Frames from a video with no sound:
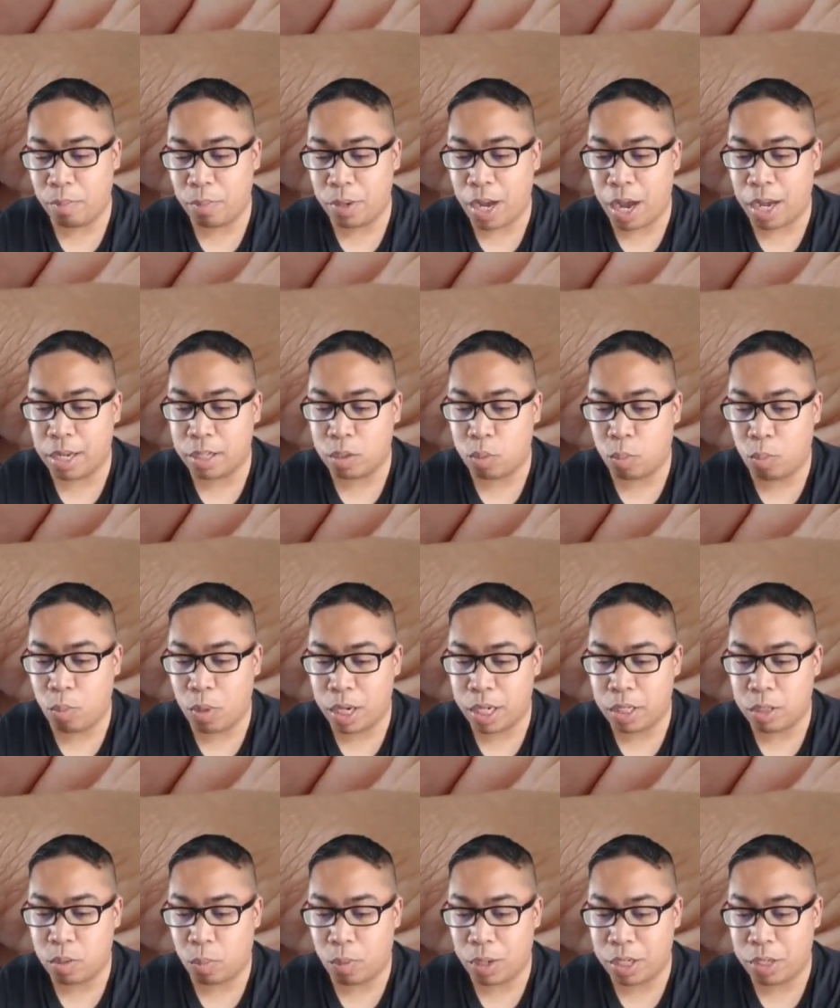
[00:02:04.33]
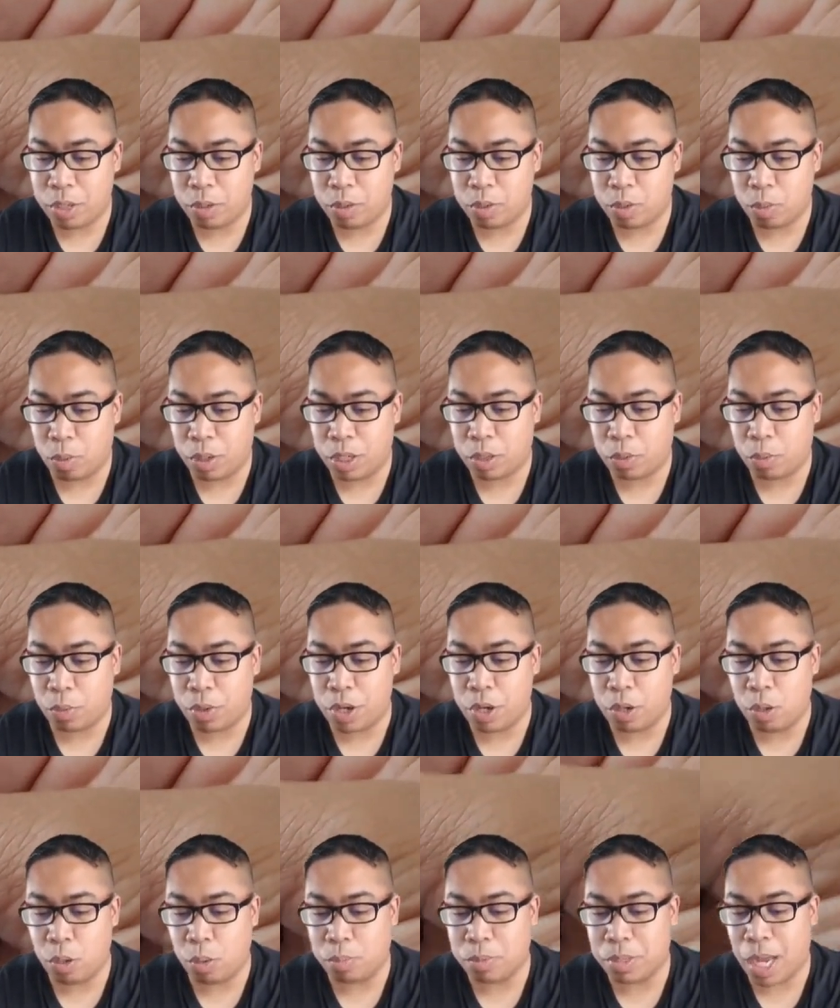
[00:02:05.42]
We got 2022 23
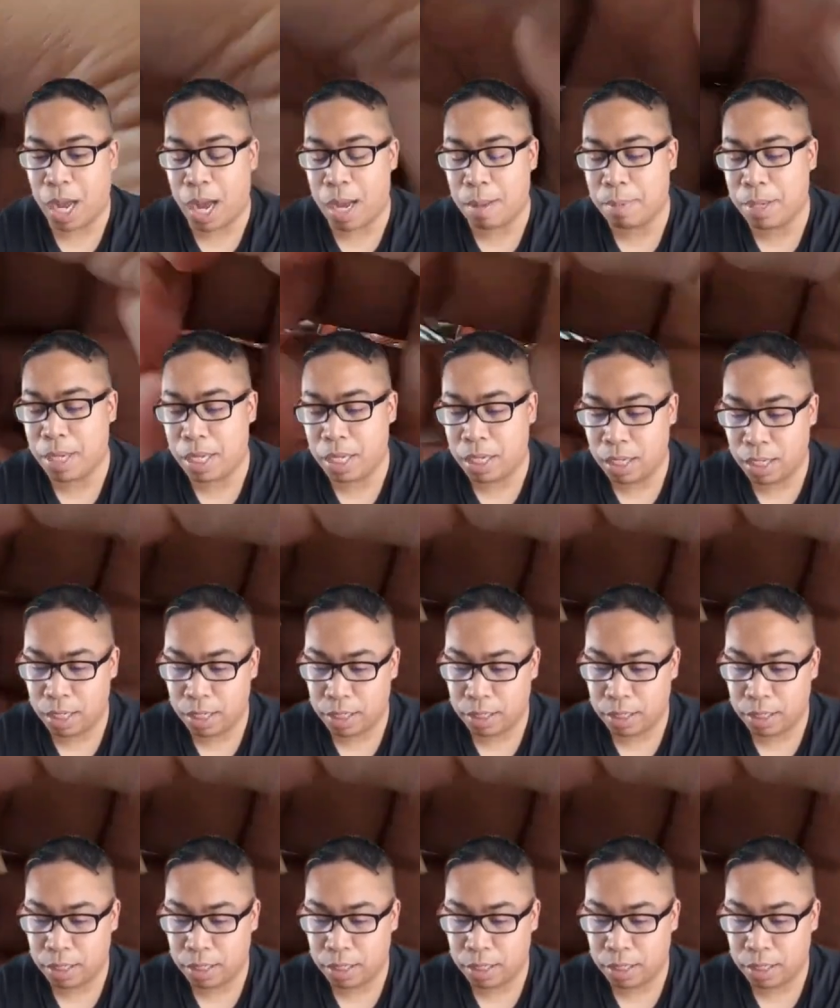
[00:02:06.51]
Hoops Hobby.